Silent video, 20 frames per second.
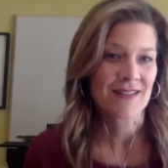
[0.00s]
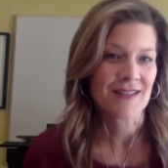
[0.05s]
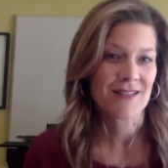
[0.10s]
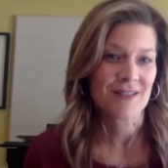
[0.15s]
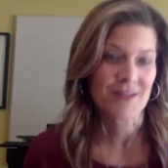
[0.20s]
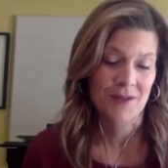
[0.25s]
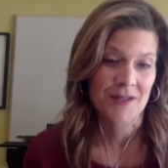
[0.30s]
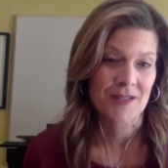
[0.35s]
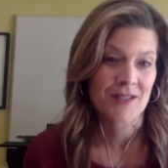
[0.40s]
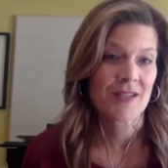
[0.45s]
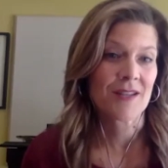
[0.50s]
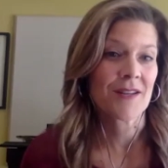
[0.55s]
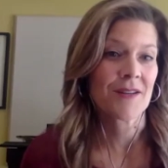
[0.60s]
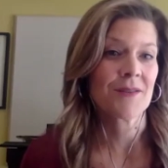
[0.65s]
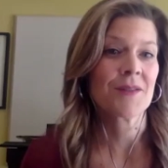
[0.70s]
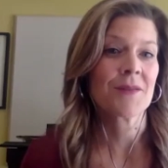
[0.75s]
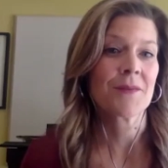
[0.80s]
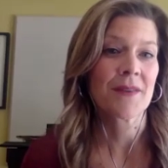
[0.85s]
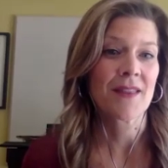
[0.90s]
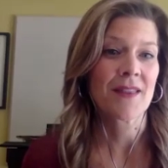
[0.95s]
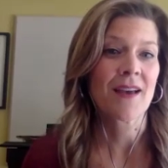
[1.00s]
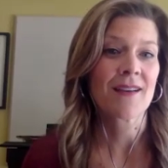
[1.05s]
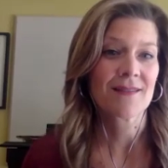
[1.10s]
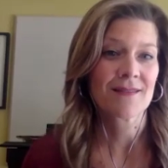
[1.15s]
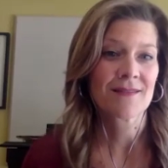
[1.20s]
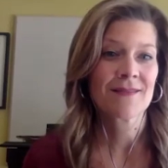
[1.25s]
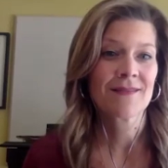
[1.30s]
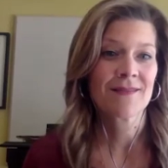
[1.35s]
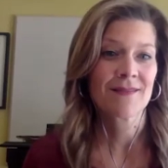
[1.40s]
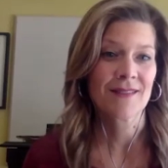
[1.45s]
to continue doing
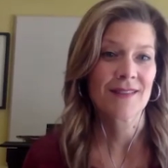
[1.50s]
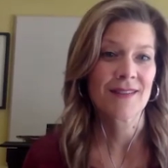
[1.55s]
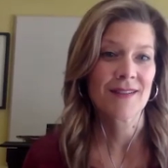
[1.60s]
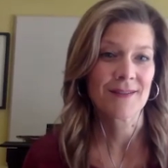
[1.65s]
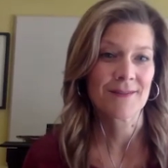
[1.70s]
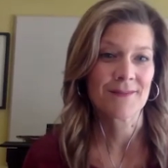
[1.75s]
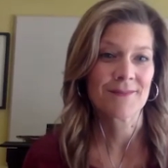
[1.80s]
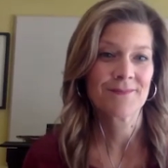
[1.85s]
that.